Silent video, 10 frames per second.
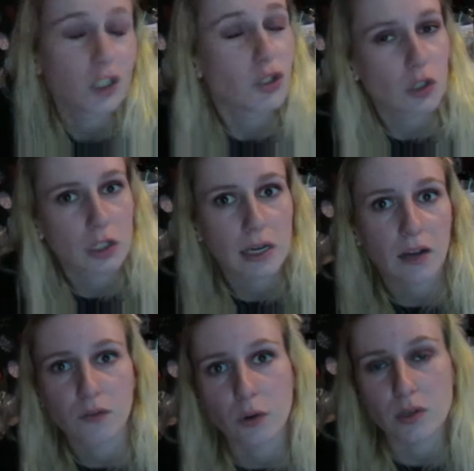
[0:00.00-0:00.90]
Usually
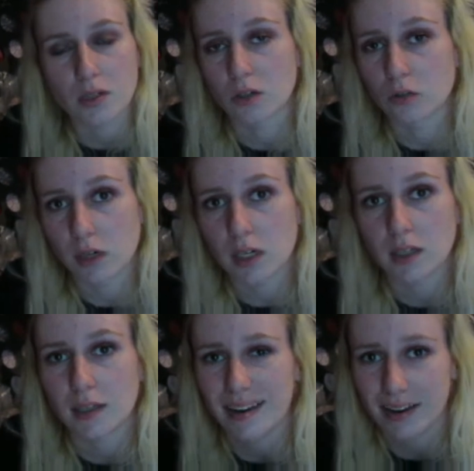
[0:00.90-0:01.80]
I focus on
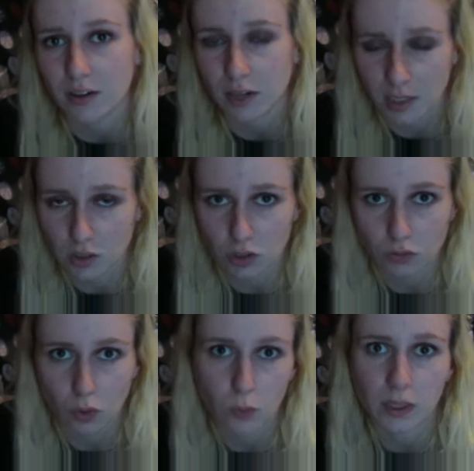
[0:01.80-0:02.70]
Greek and
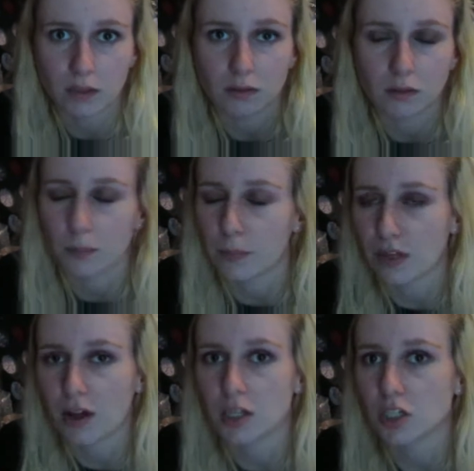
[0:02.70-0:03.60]
ancient Roman
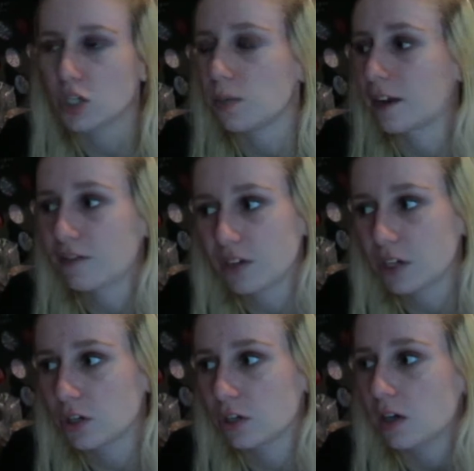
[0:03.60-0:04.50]
mythology, but I
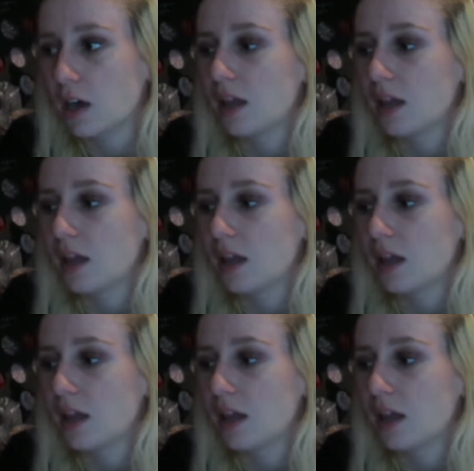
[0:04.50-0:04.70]
figured